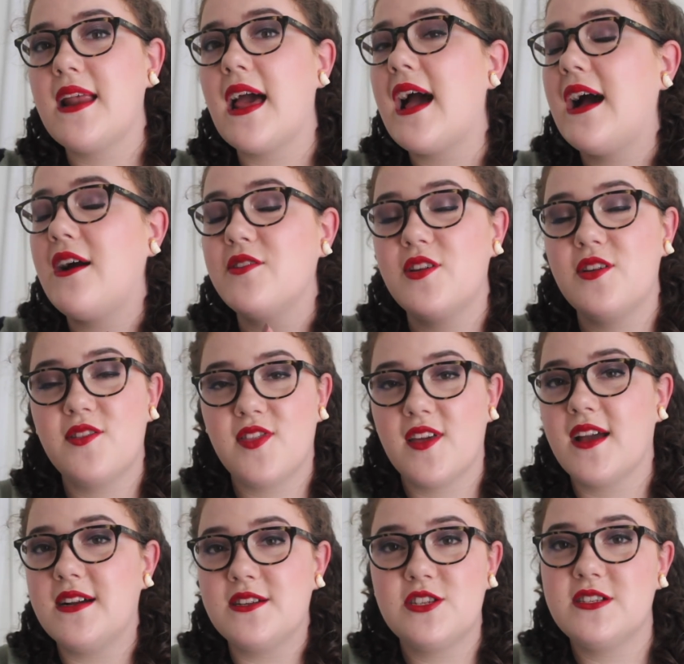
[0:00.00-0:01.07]
How do you
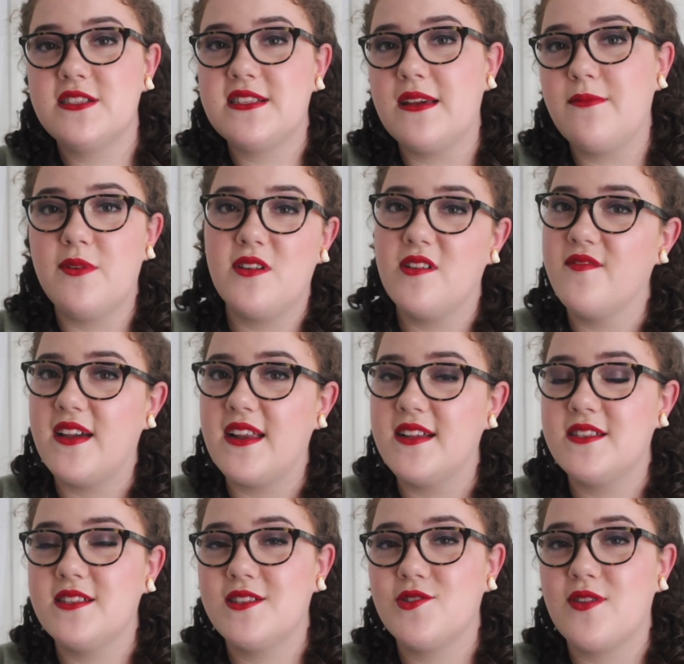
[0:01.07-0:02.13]
think I should stay
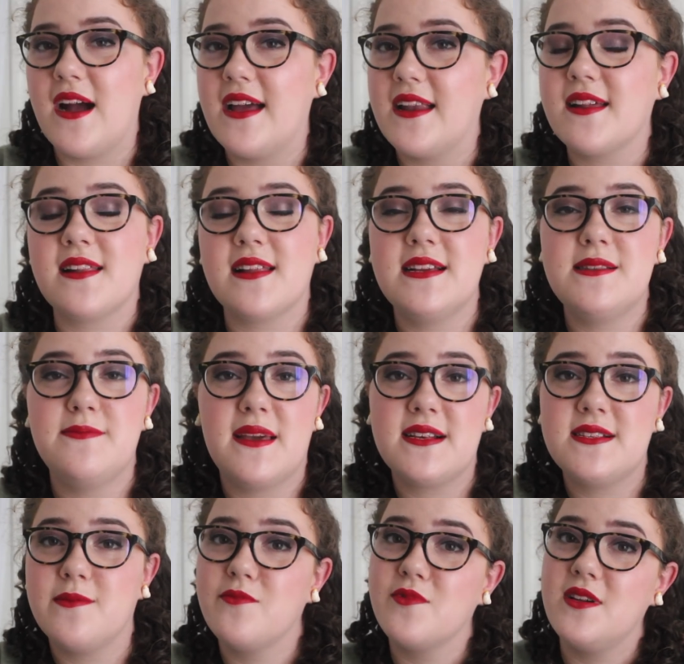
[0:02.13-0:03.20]
motivated to try and at least make
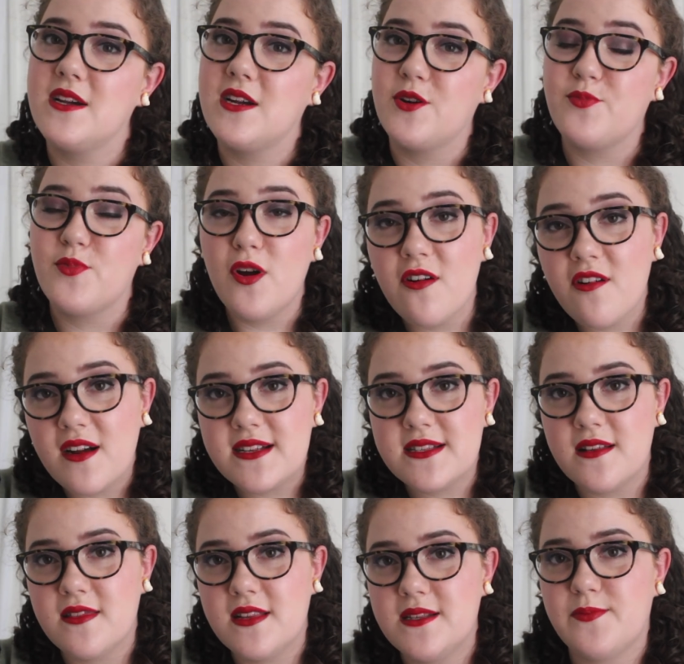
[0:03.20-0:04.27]
some really good progress
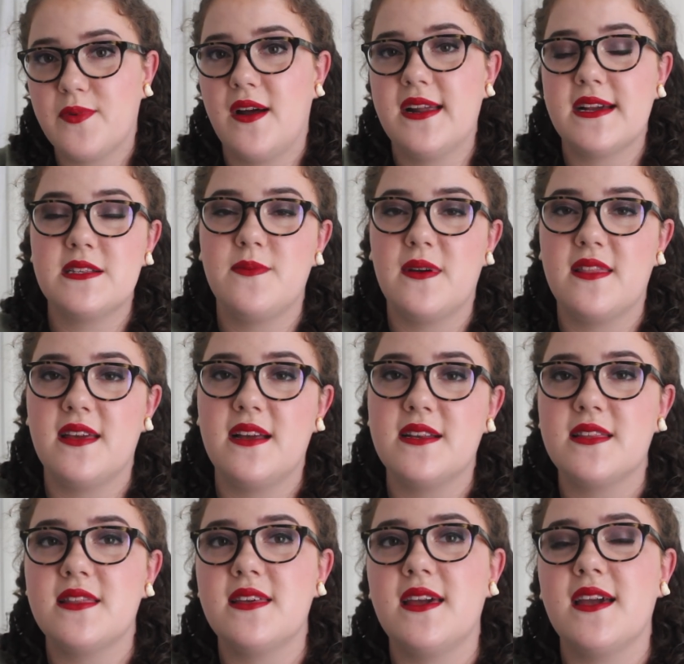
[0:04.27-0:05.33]
on these products by the end
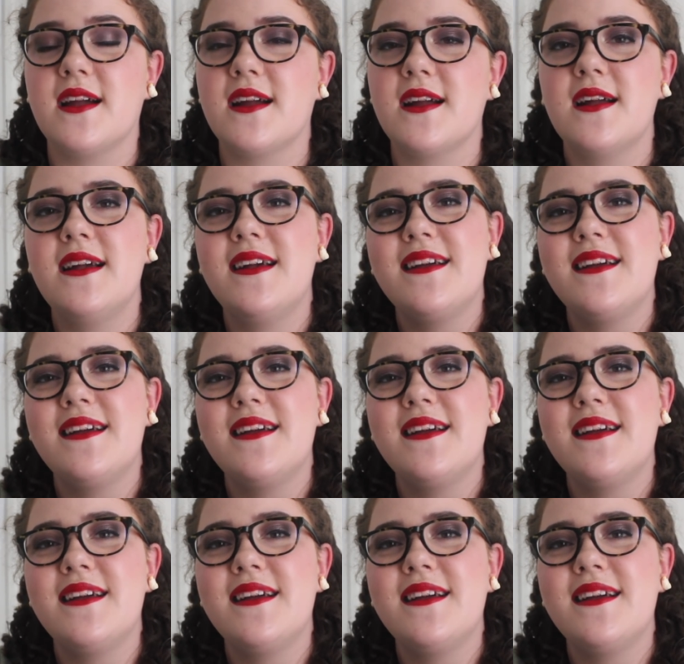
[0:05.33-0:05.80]
of the year?